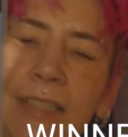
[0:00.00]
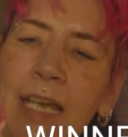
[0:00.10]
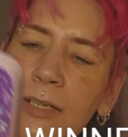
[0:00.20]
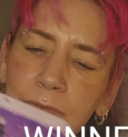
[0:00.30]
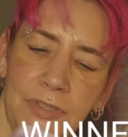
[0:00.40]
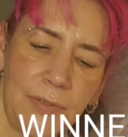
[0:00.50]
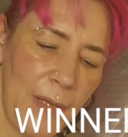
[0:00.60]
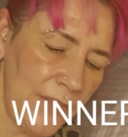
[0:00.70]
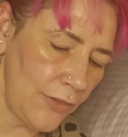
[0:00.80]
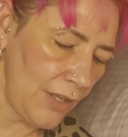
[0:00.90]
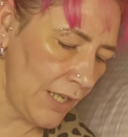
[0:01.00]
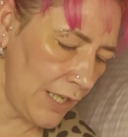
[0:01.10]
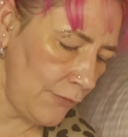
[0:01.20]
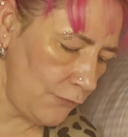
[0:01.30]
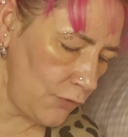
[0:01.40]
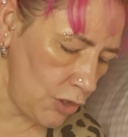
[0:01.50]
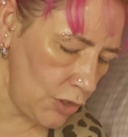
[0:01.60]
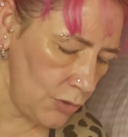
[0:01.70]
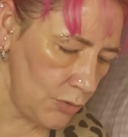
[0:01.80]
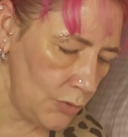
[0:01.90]
Now, Samantha, if
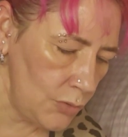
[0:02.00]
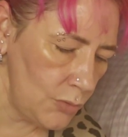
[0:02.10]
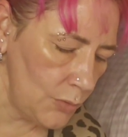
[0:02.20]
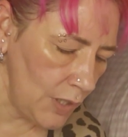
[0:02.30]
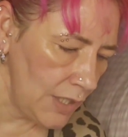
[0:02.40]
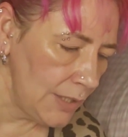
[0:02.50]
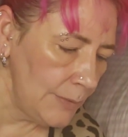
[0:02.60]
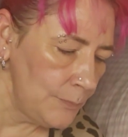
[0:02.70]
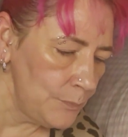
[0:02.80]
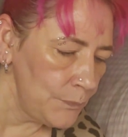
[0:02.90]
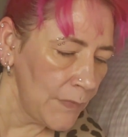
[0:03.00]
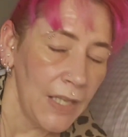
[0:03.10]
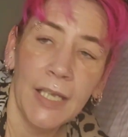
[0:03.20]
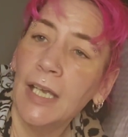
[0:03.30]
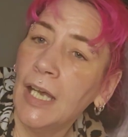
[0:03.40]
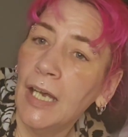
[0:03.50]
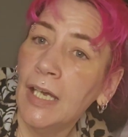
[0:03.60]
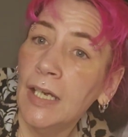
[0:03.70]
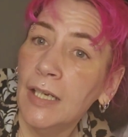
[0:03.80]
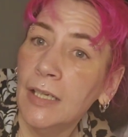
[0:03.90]
you
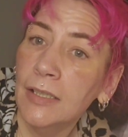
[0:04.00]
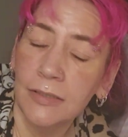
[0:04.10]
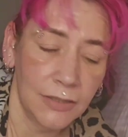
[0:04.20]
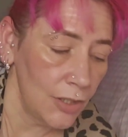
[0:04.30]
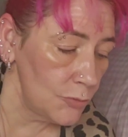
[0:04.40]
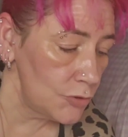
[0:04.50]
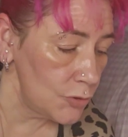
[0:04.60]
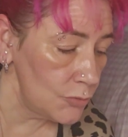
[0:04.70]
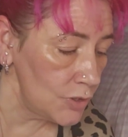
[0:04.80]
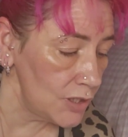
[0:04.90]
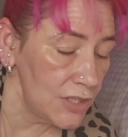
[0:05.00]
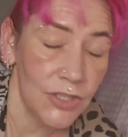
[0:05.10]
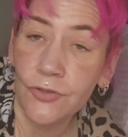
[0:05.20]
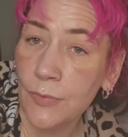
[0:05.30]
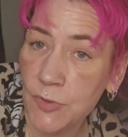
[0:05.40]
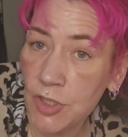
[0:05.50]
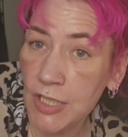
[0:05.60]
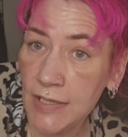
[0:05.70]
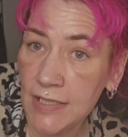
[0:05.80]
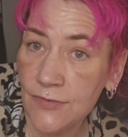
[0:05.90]
go to the
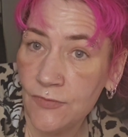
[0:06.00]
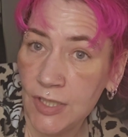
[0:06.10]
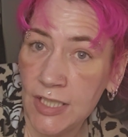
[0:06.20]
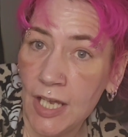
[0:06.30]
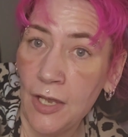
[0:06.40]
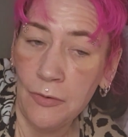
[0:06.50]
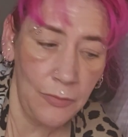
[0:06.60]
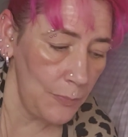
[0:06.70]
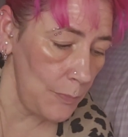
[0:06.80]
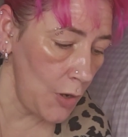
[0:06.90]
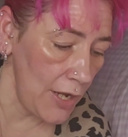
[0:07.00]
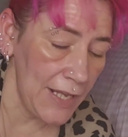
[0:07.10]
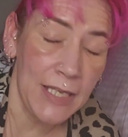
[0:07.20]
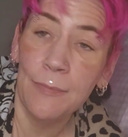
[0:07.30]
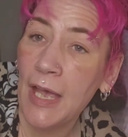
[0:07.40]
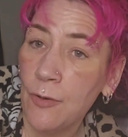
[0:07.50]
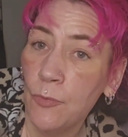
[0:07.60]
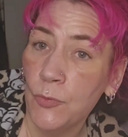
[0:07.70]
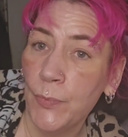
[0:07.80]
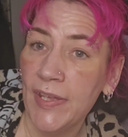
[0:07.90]
description in this video, my email
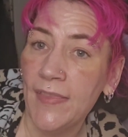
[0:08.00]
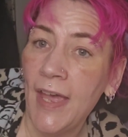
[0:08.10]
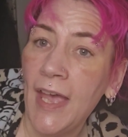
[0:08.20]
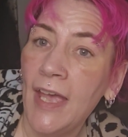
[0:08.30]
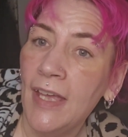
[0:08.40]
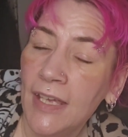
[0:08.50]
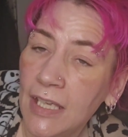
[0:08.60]
will be there.